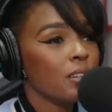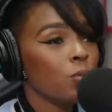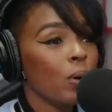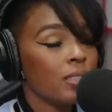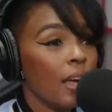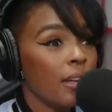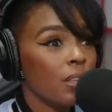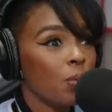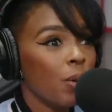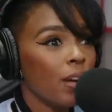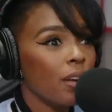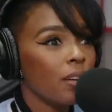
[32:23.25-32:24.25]
Wait, and, take the
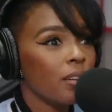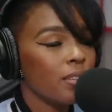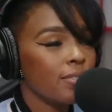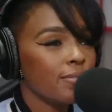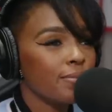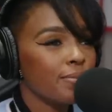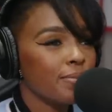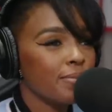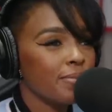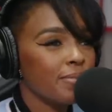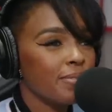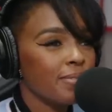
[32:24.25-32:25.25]
what? Eh, take the
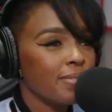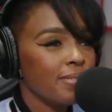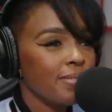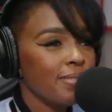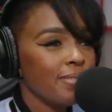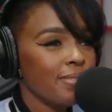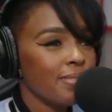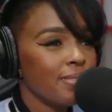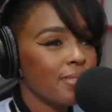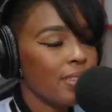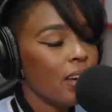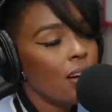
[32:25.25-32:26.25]
red and
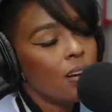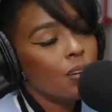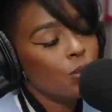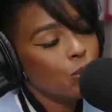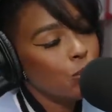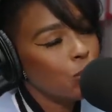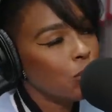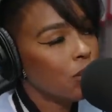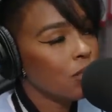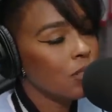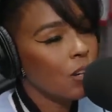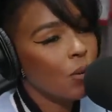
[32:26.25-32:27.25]
redo them. Oh,
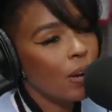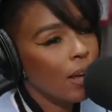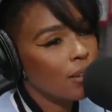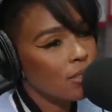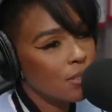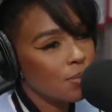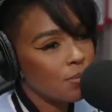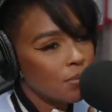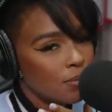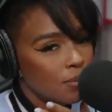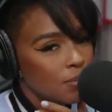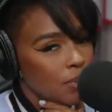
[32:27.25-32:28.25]
don't ask
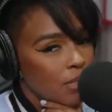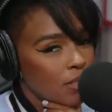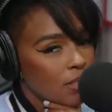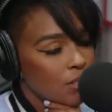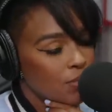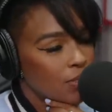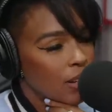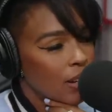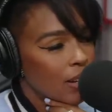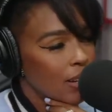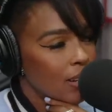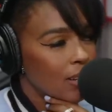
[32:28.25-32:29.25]
MSCHF. Uh,
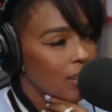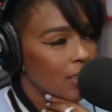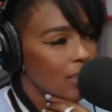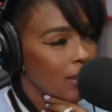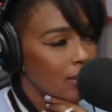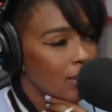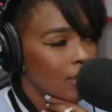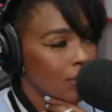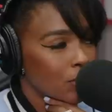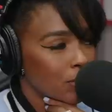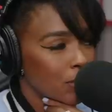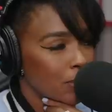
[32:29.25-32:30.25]
mm-hmm. they did
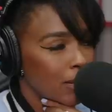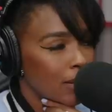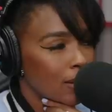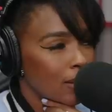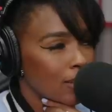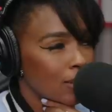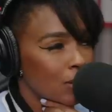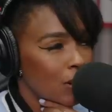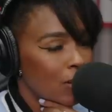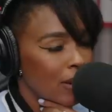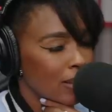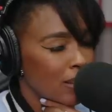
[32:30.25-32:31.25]
give them to me. You
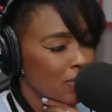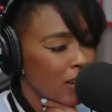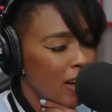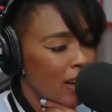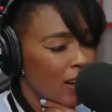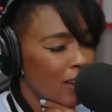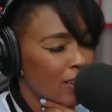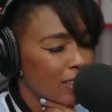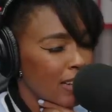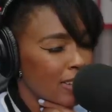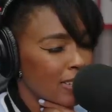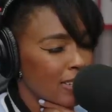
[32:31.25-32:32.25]
know, I love oh. y'all.
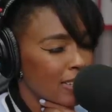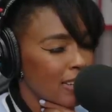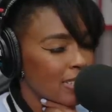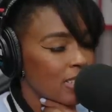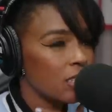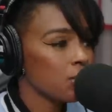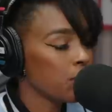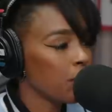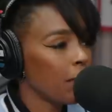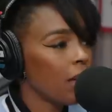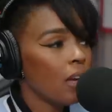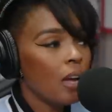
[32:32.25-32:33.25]
They did. They sent them to
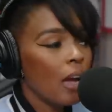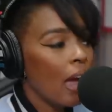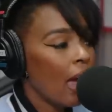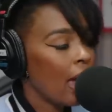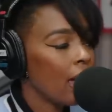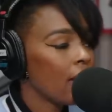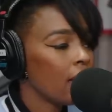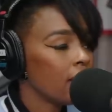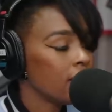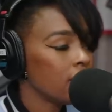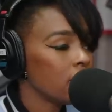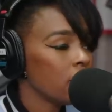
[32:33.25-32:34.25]
me,
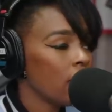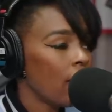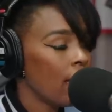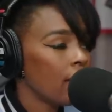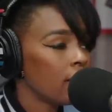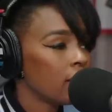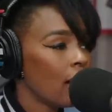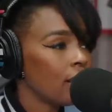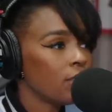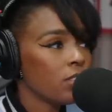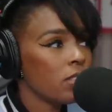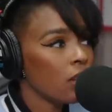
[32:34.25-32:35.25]
and and I
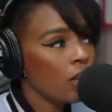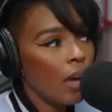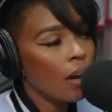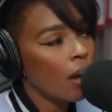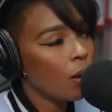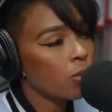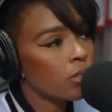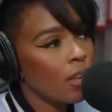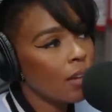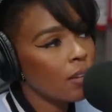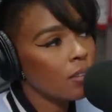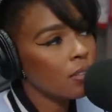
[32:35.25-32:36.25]
just yeah, I was
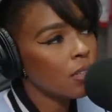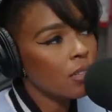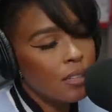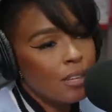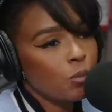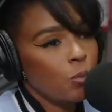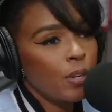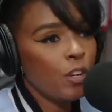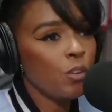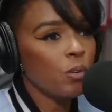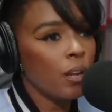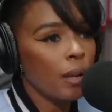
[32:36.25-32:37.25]
like, look, that's what we
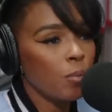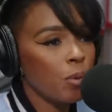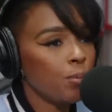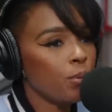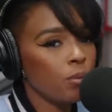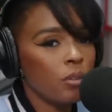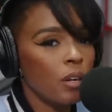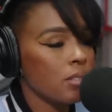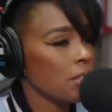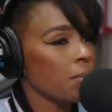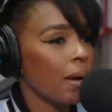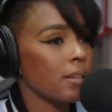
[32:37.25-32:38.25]
do. Like people
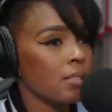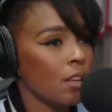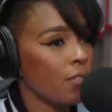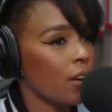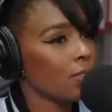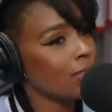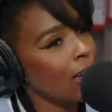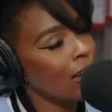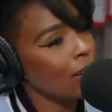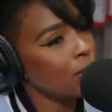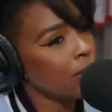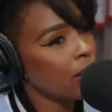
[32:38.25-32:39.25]
customize stuff all the
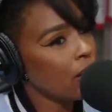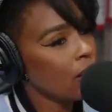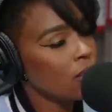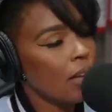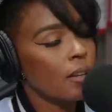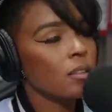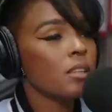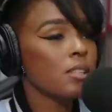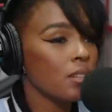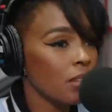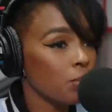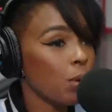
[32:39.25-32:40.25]
time. I heard. Like, that.
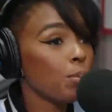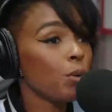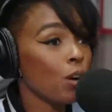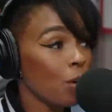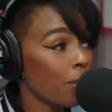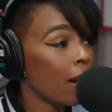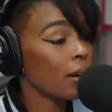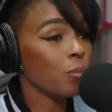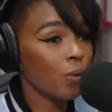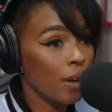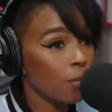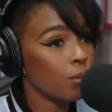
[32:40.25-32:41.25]
listen, people are gonna buy
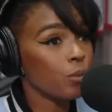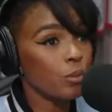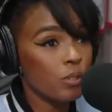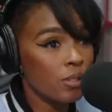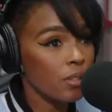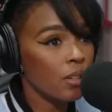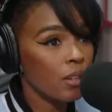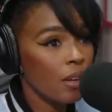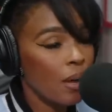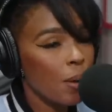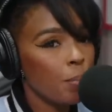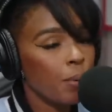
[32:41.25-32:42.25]
them red boots.
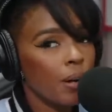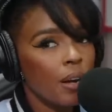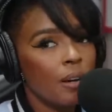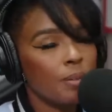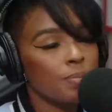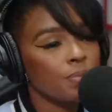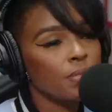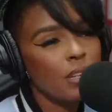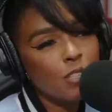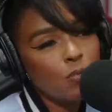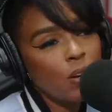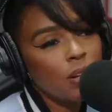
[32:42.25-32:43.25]
Right. But um,
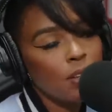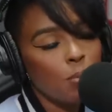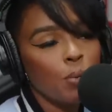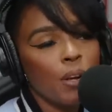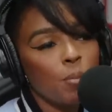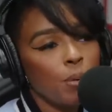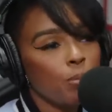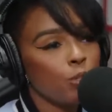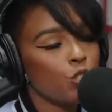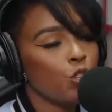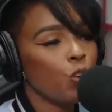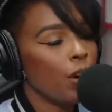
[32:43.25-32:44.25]
it's fun. They're bringing. It's
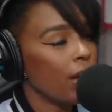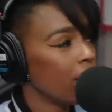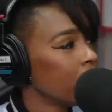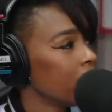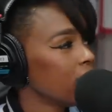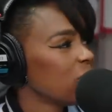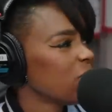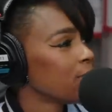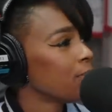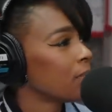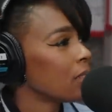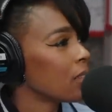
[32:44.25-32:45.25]
crazy. People. Are they comfy?
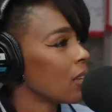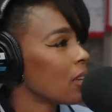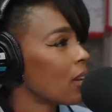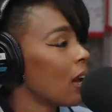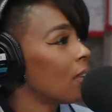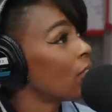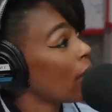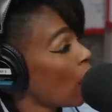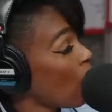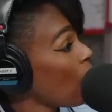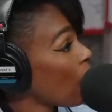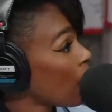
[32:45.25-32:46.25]
They
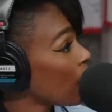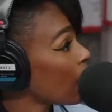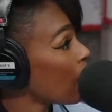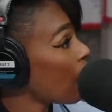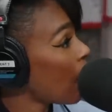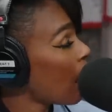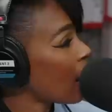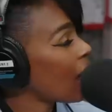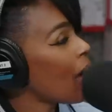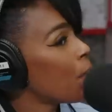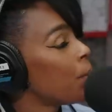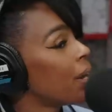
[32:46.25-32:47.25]
are. Okay.
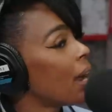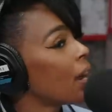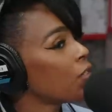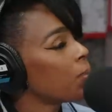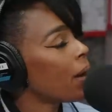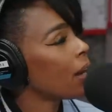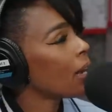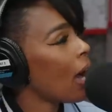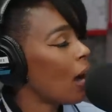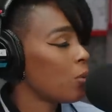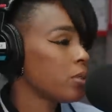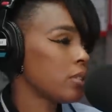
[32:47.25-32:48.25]
But everybody,
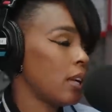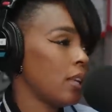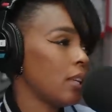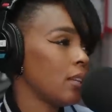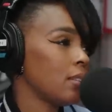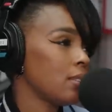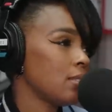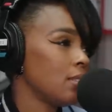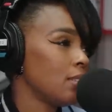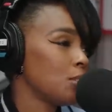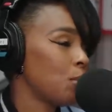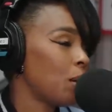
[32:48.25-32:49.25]
I will say this,
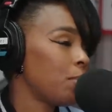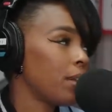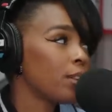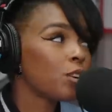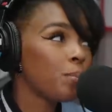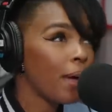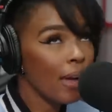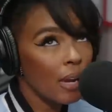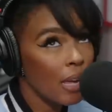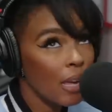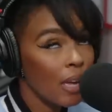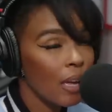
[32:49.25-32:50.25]
and this might be a little
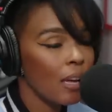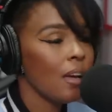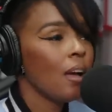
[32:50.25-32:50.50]
petty